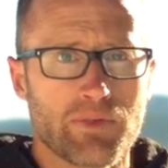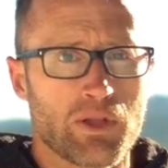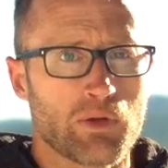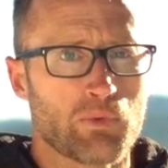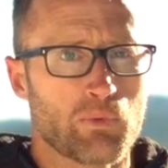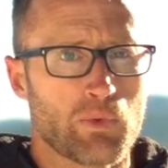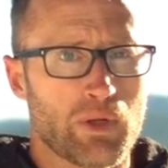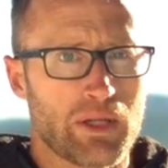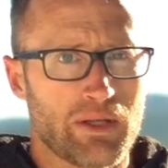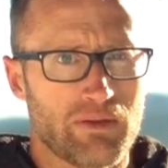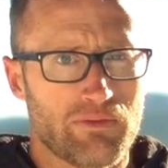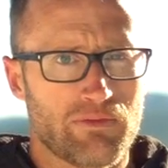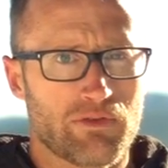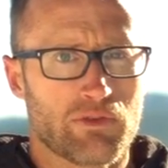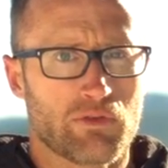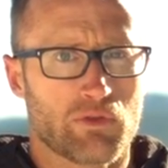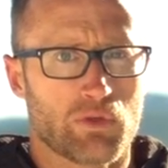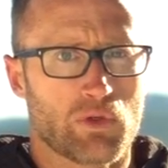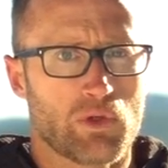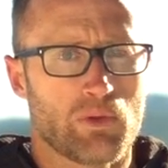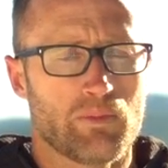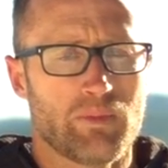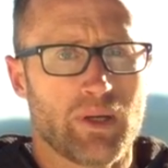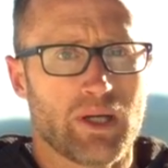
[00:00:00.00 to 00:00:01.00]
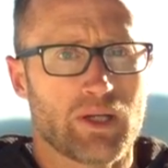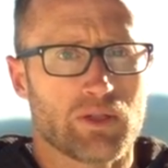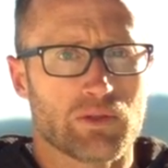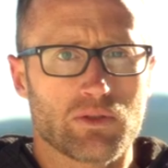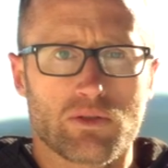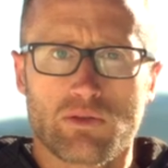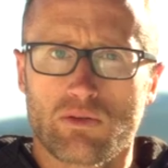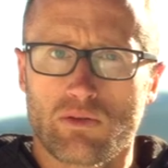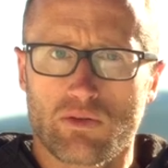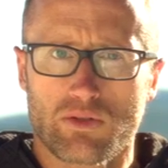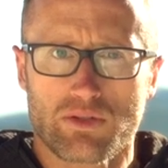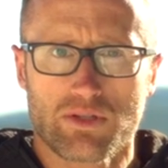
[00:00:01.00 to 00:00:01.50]
weave through a belt
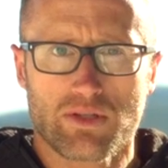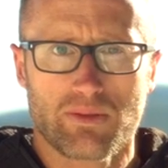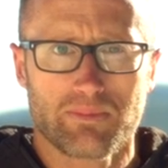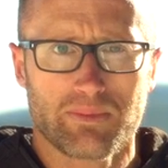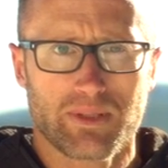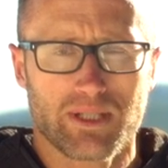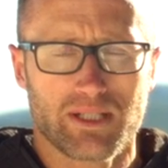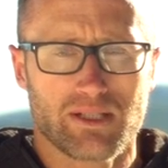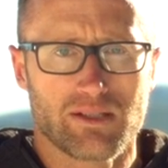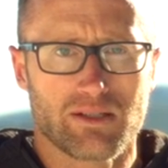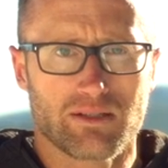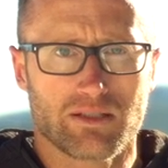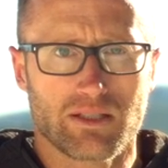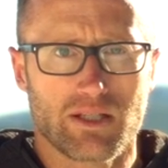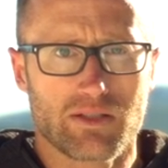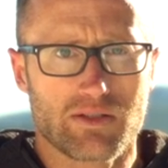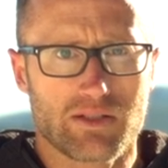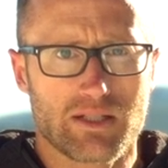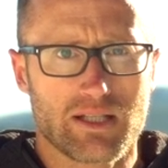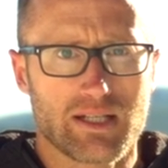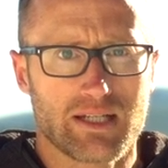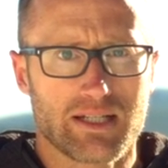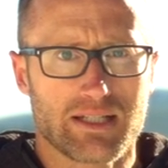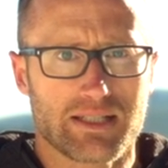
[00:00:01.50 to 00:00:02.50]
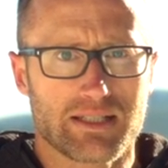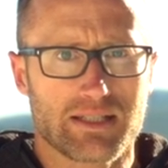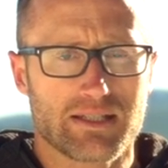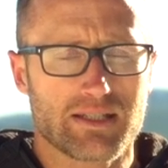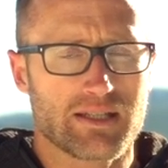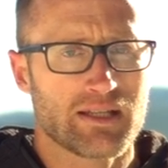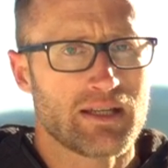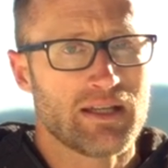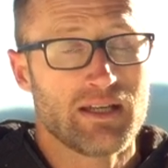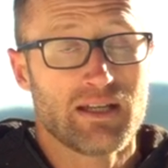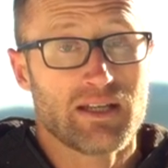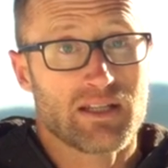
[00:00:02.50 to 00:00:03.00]
or something along those lines,